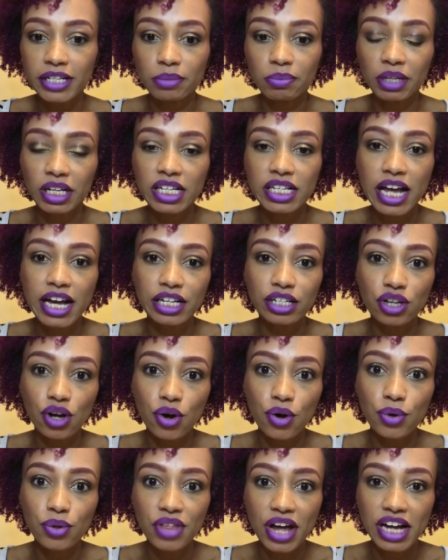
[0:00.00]
because I
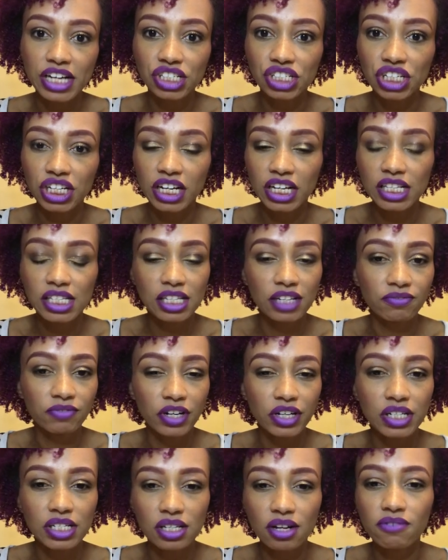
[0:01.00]
know that she gets
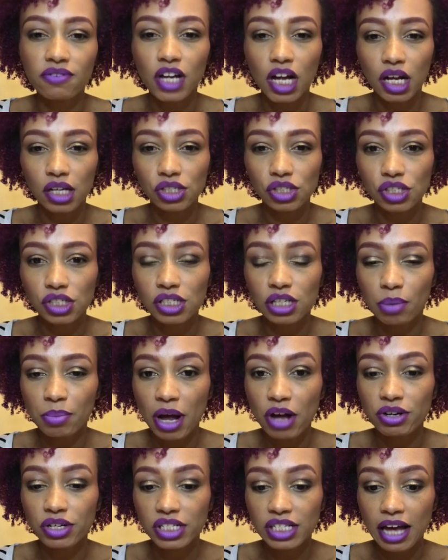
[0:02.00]
very self-conscious
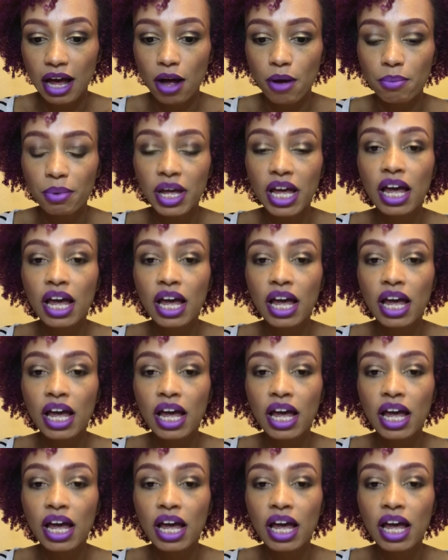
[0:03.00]
about her scalp.